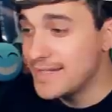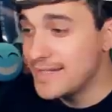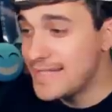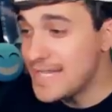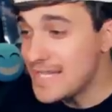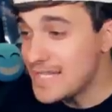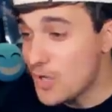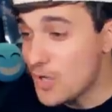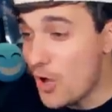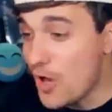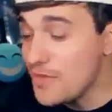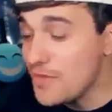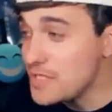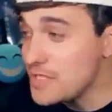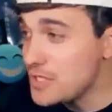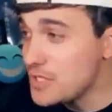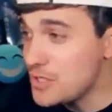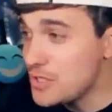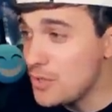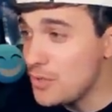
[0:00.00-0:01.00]
Is this all the
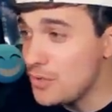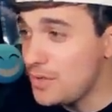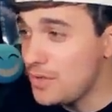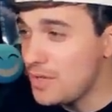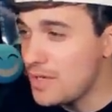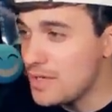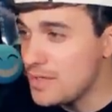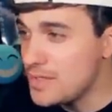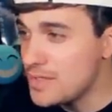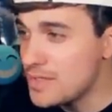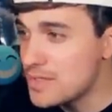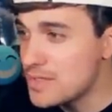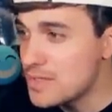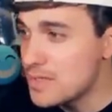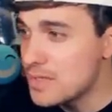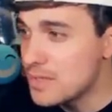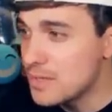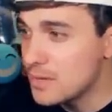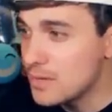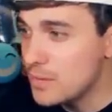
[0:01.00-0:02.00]

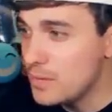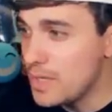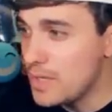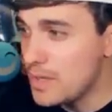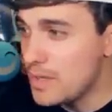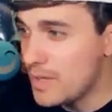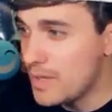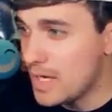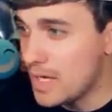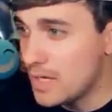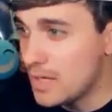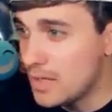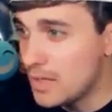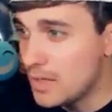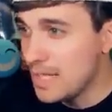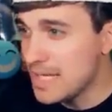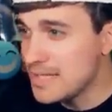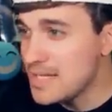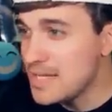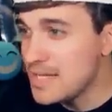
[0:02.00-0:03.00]
students? Wait a minute.
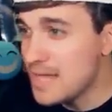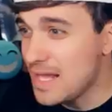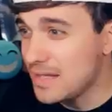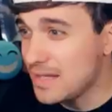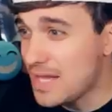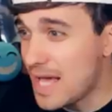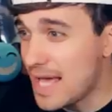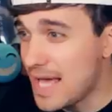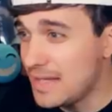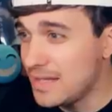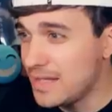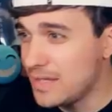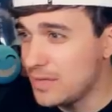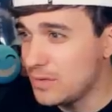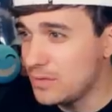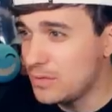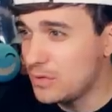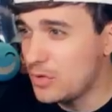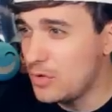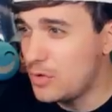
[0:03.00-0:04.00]
Isn't that guy a
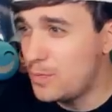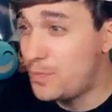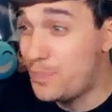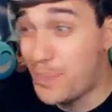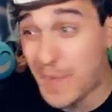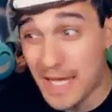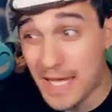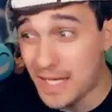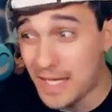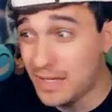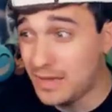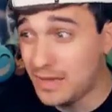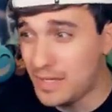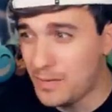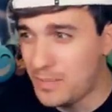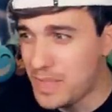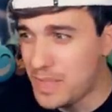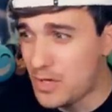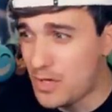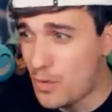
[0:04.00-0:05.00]
little too big
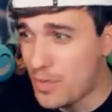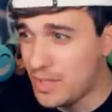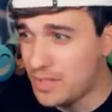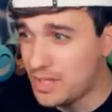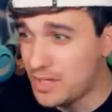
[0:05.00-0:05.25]
to be going